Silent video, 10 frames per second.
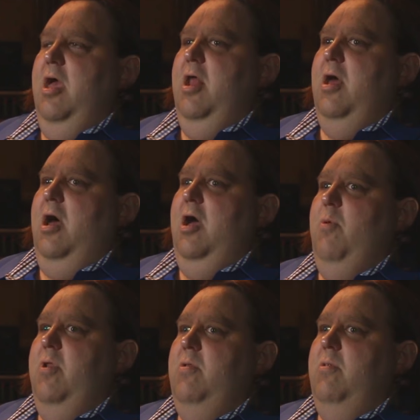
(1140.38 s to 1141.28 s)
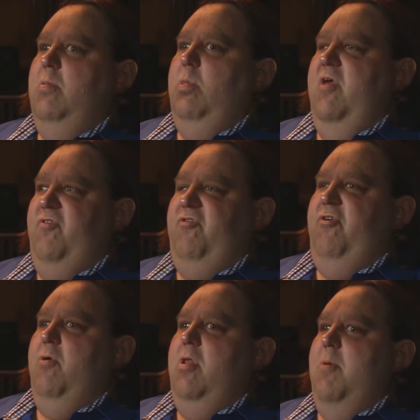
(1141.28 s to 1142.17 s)
And I would
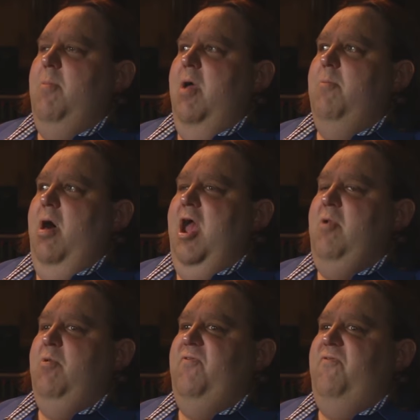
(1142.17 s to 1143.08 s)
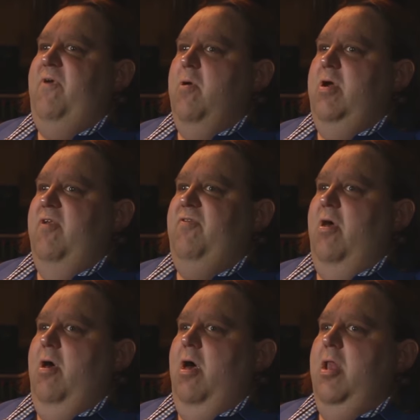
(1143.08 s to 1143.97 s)
listen to it and my mind would
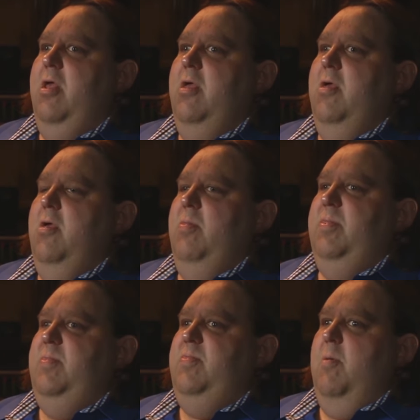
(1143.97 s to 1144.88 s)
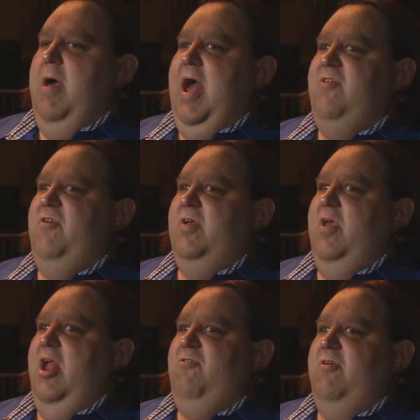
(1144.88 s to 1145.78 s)
focus on the
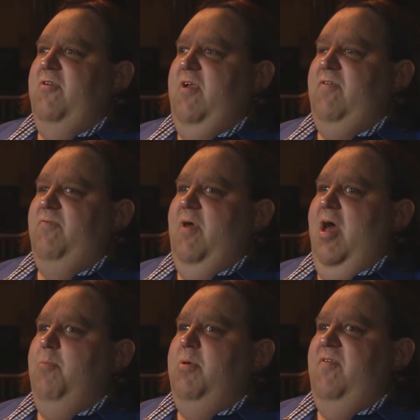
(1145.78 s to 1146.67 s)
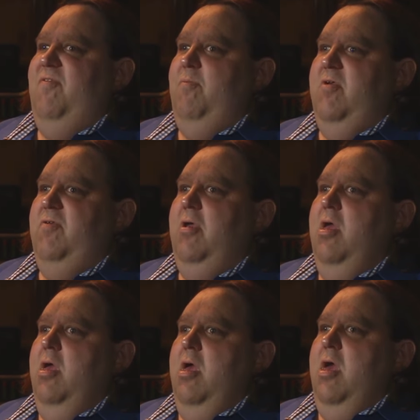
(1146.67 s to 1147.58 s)
magic, the intricacies of that piece of
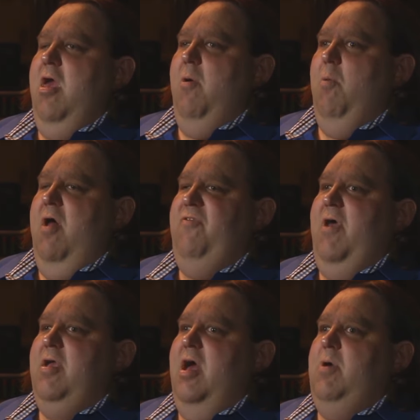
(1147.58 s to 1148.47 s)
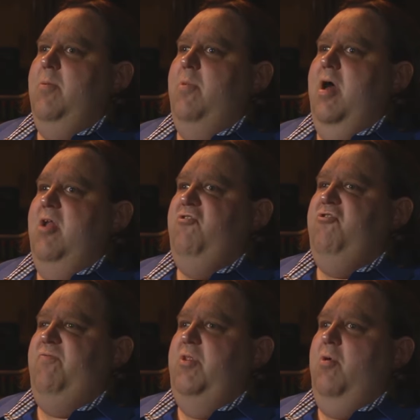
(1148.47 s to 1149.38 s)
music. And once I got my
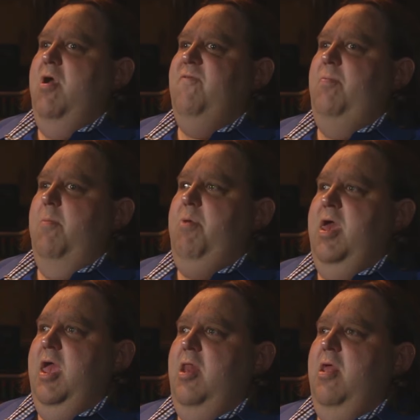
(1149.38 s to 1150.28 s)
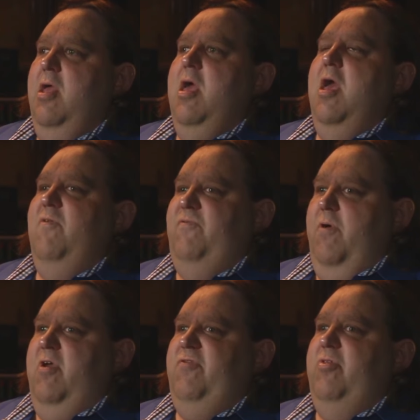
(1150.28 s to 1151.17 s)
mind shifted away from the pain
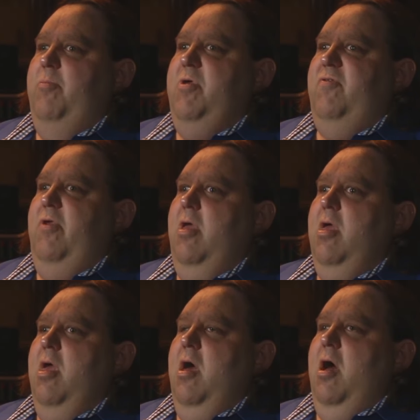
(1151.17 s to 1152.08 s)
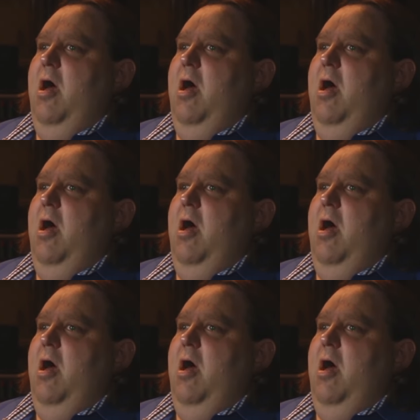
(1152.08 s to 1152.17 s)
and focused on the music,